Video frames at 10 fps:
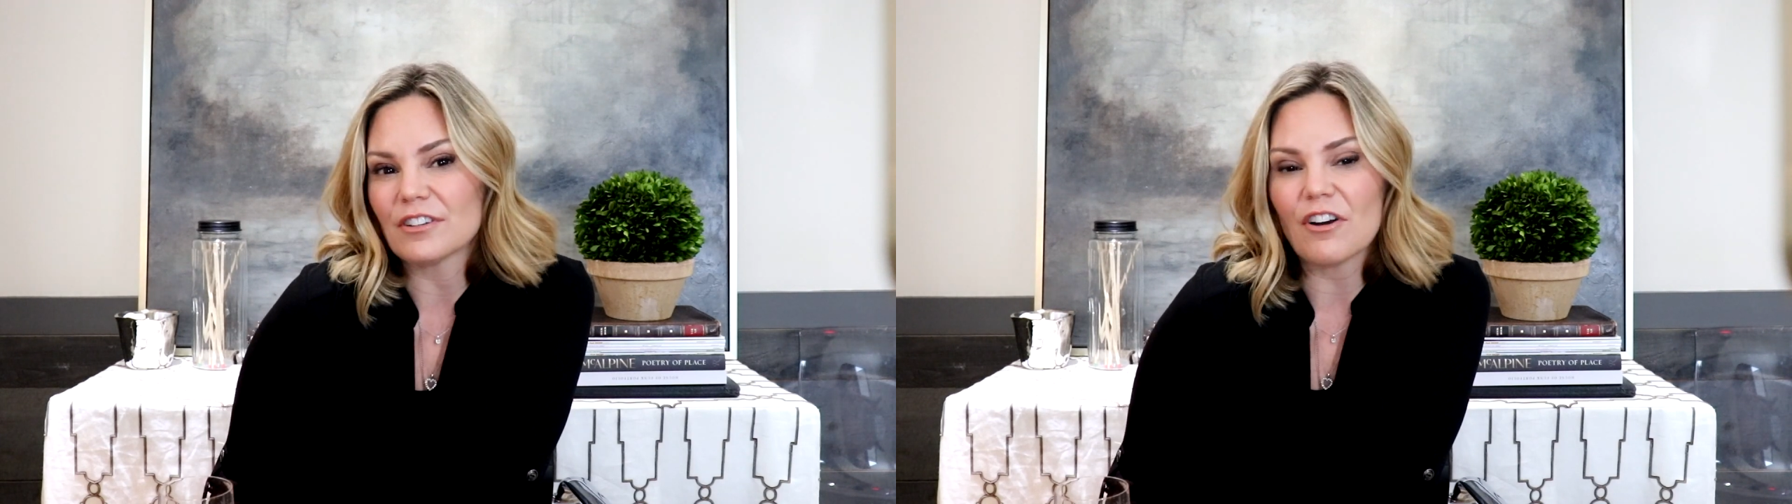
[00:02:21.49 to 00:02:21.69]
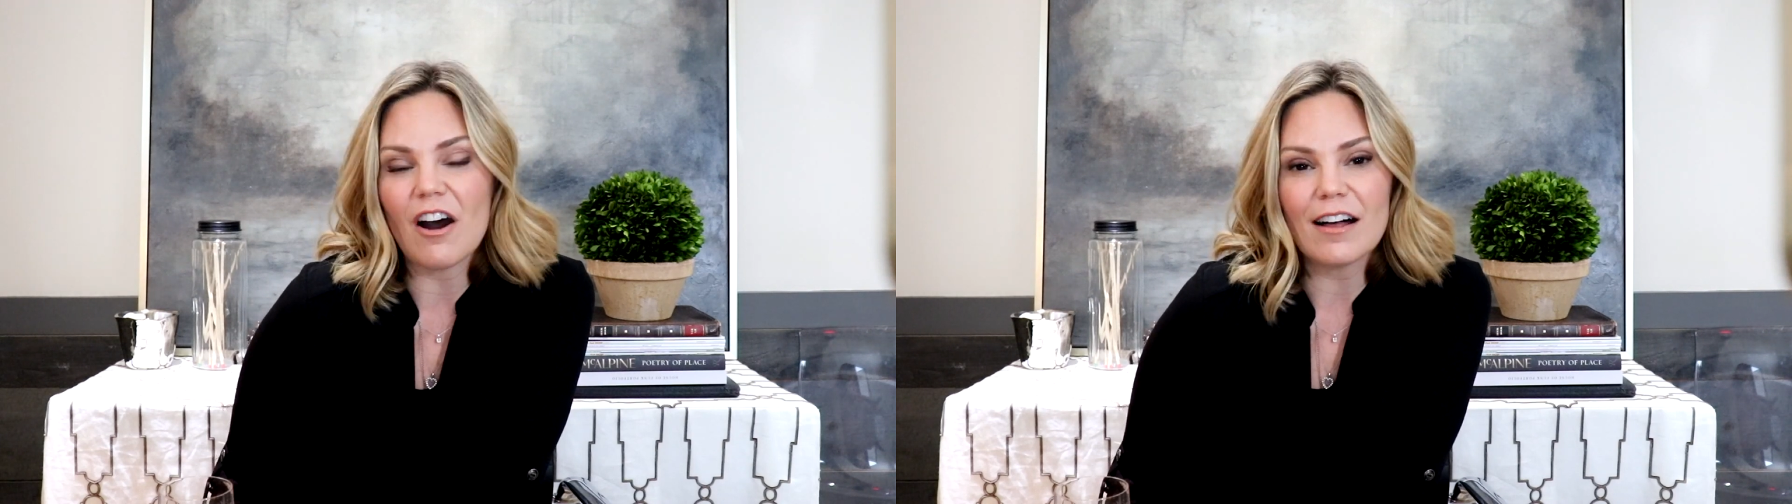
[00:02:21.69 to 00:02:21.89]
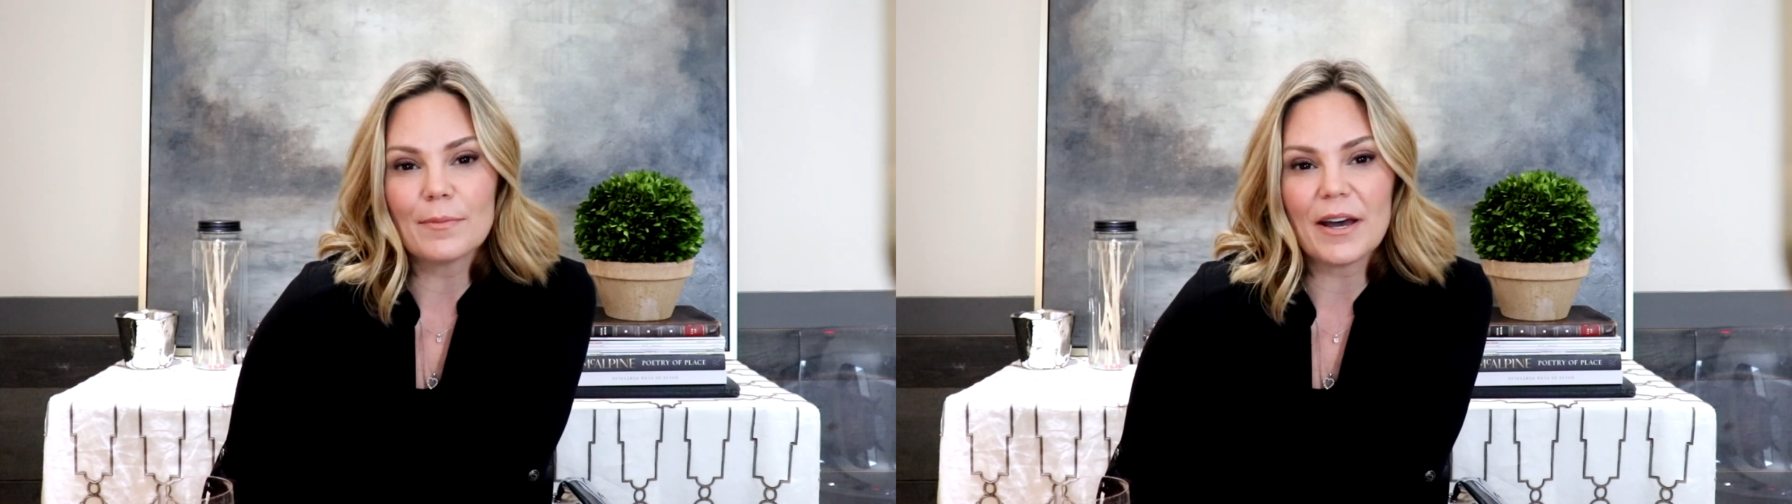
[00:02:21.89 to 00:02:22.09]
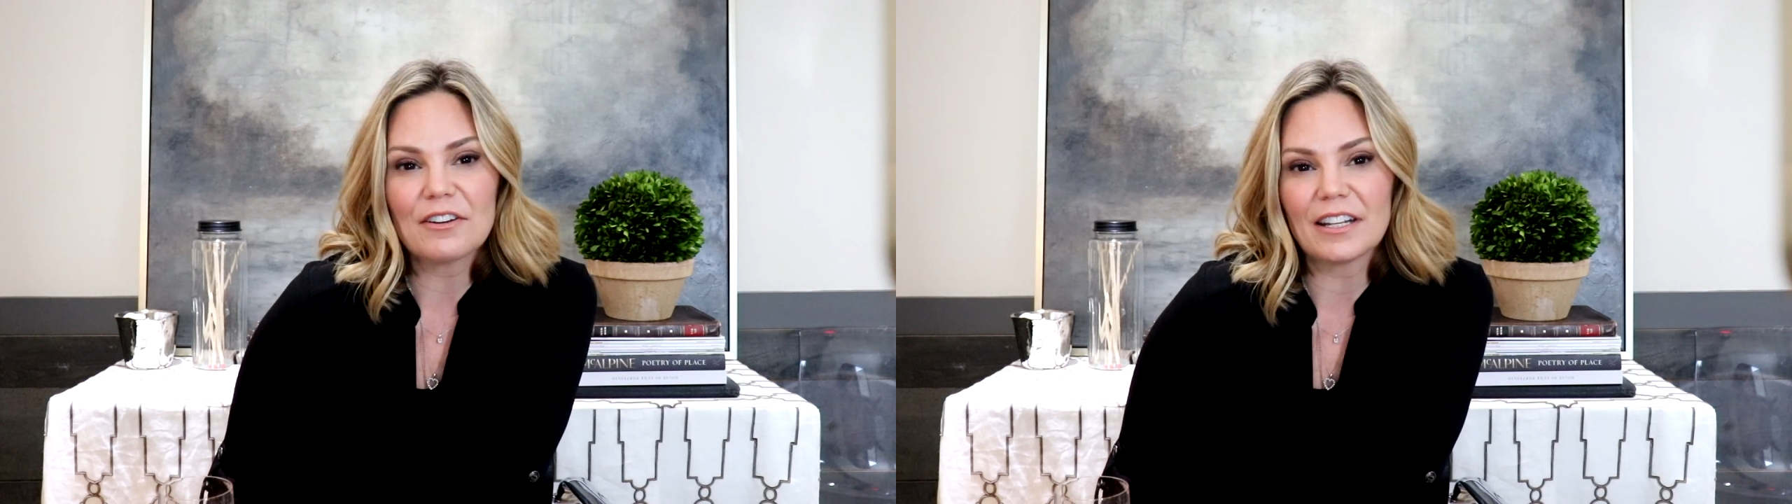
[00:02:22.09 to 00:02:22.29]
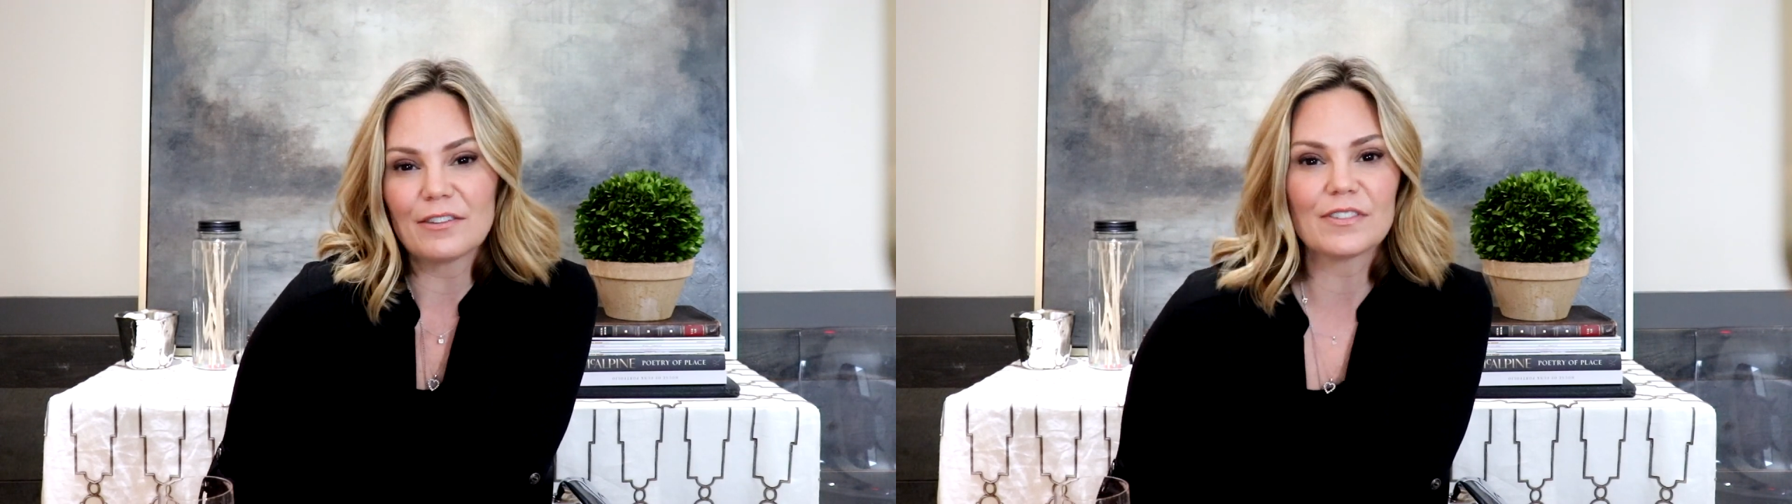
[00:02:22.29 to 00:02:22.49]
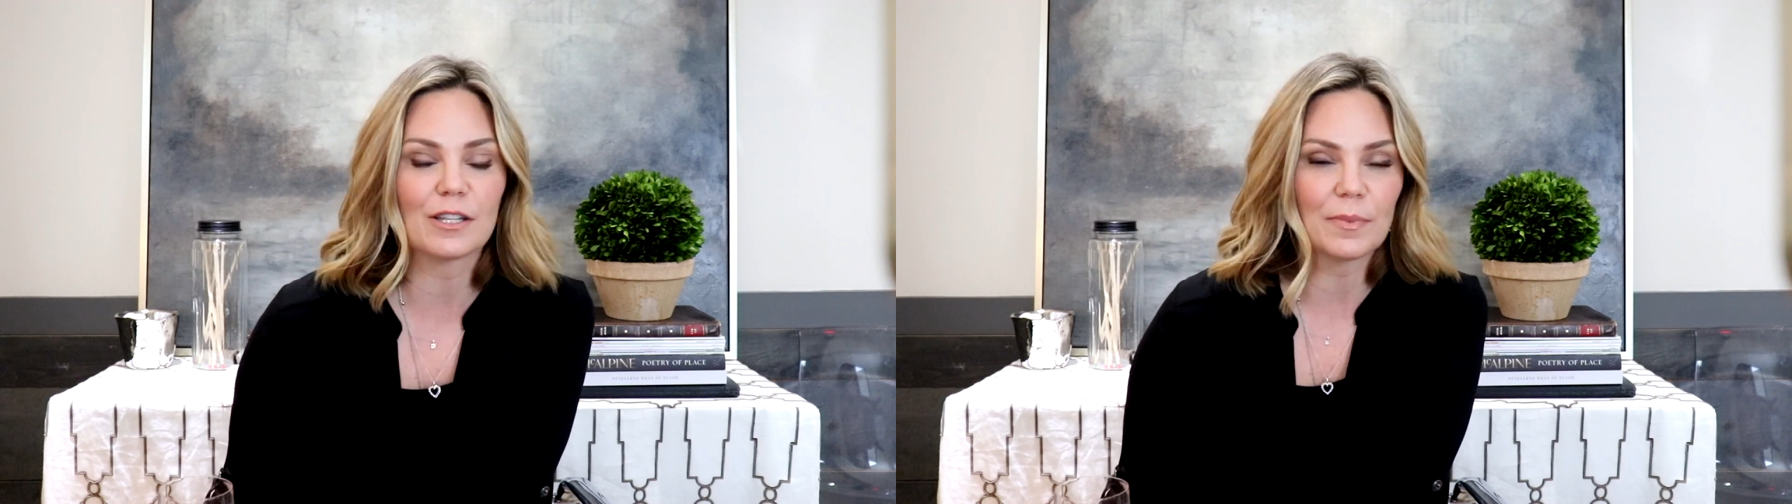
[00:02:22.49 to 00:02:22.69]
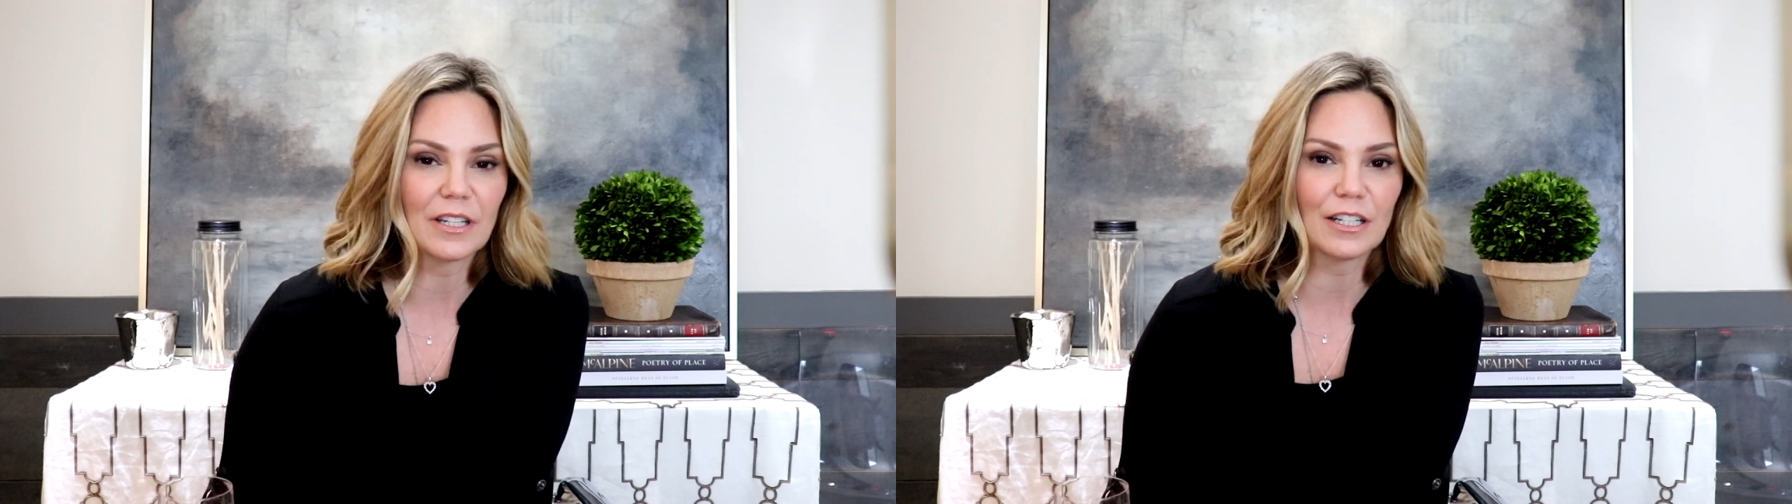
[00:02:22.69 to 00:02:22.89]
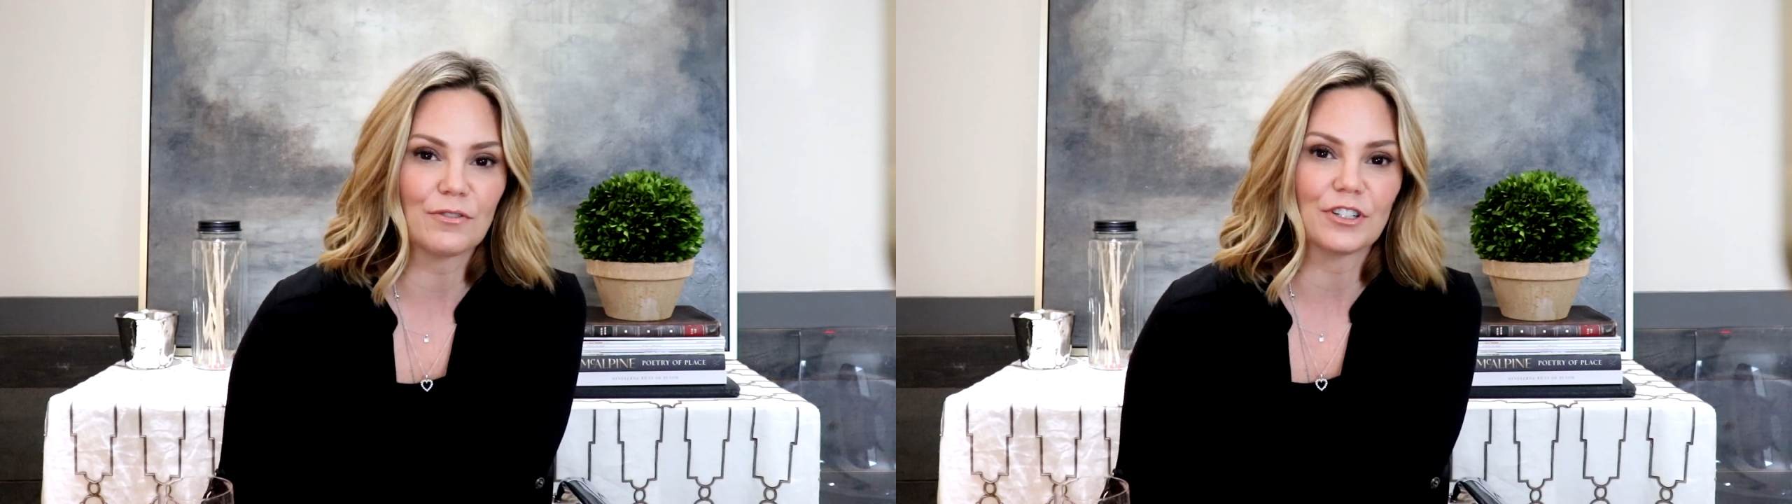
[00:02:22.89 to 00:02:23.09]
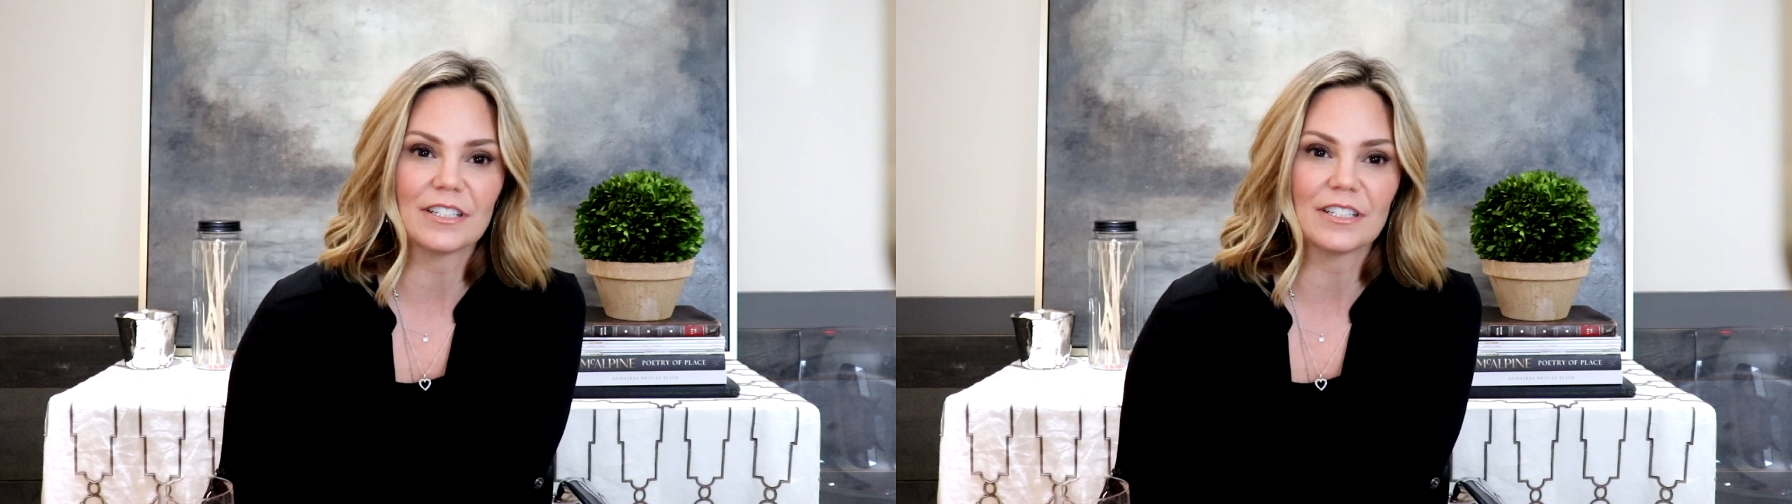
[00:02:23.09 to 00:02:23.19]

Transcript: They're all about getting visibility for